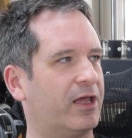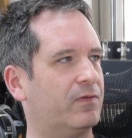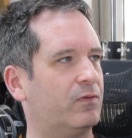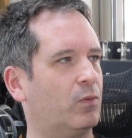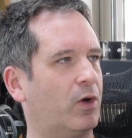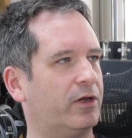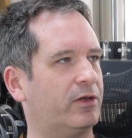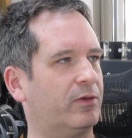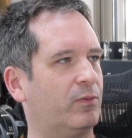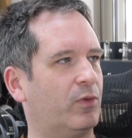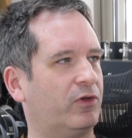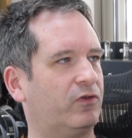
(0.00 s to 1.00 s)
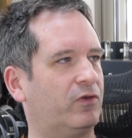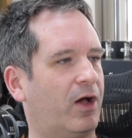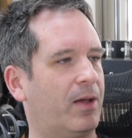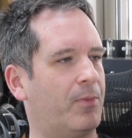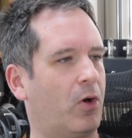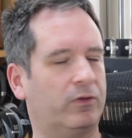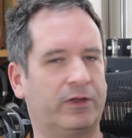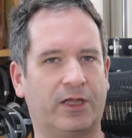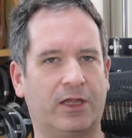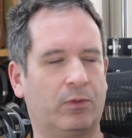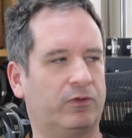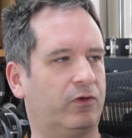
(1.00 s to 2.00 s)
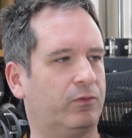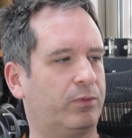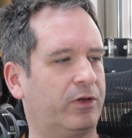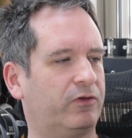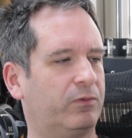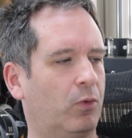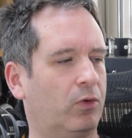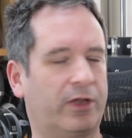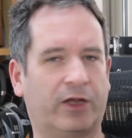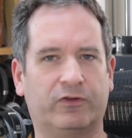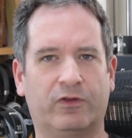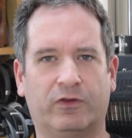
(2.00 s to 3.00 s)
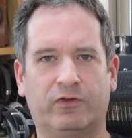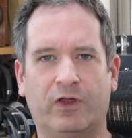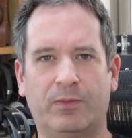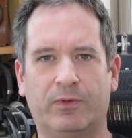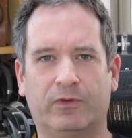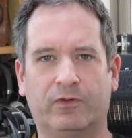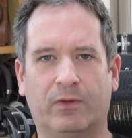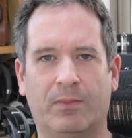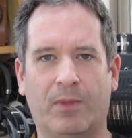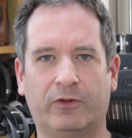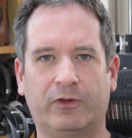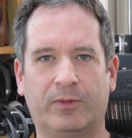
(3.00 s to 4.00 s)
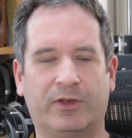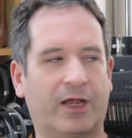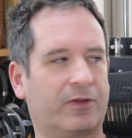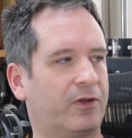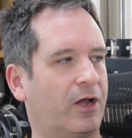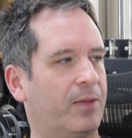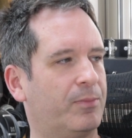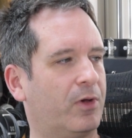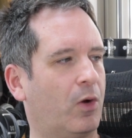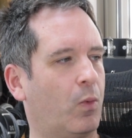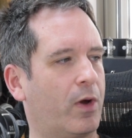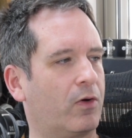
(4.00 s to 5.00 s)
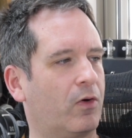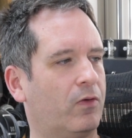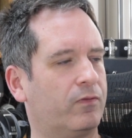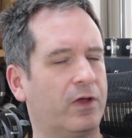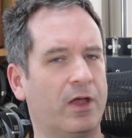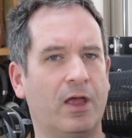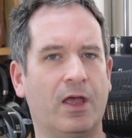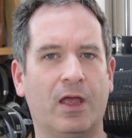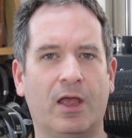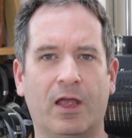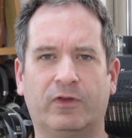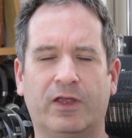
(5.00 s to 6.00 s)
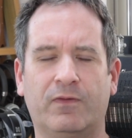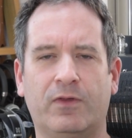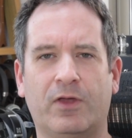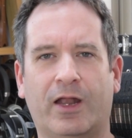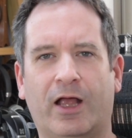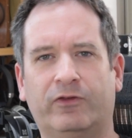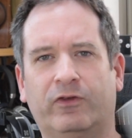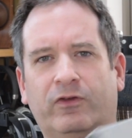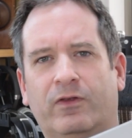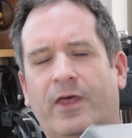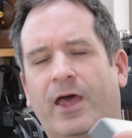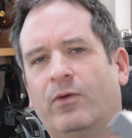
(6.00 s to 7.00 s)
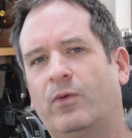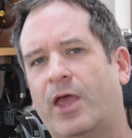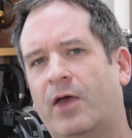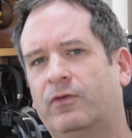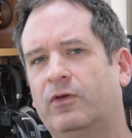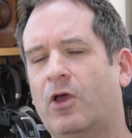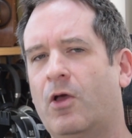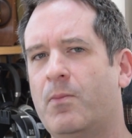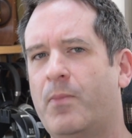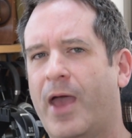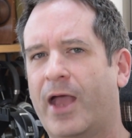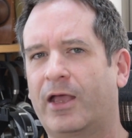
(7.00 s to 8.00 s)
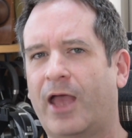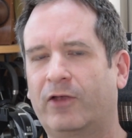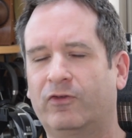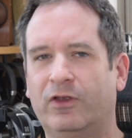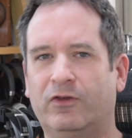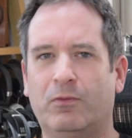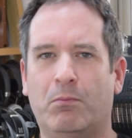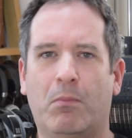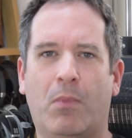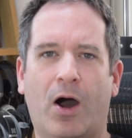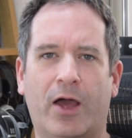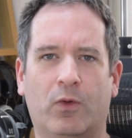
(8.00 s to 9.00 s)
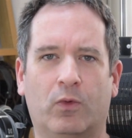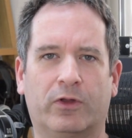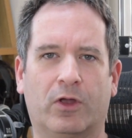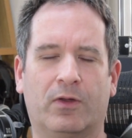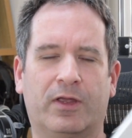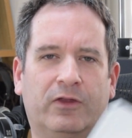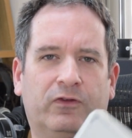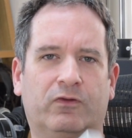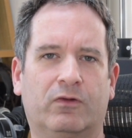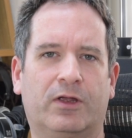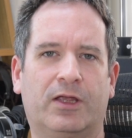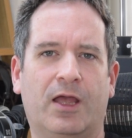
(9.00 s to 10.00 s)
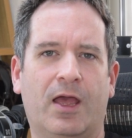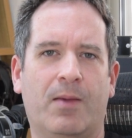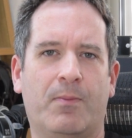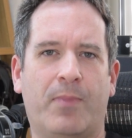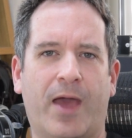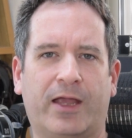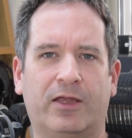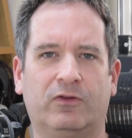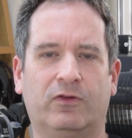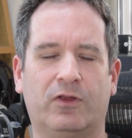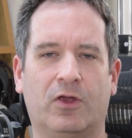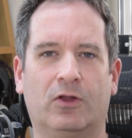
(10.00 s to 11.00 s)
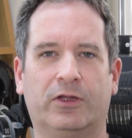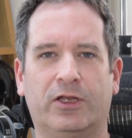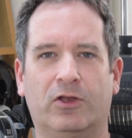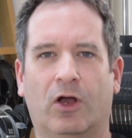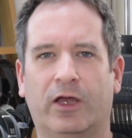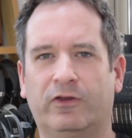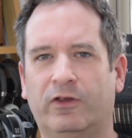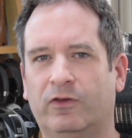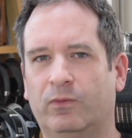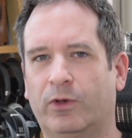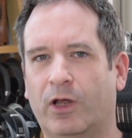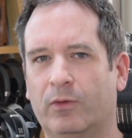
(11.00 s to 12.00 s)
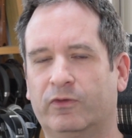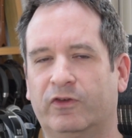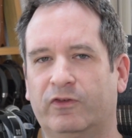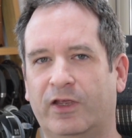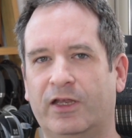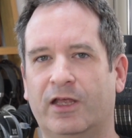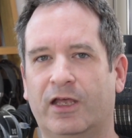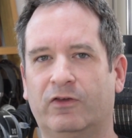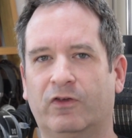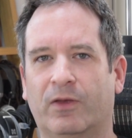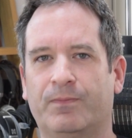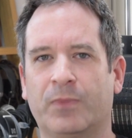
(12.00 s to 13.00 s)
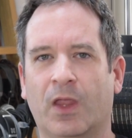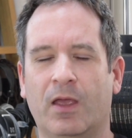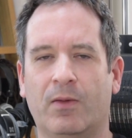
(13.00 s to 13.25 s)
Even one which I'm holding here, which is pretty small and actually the cheapest multi-bit DAC that I'm aware of. To give the answer to that, we have to go back actually into my audio history, back into the early 90s when I was a teenager.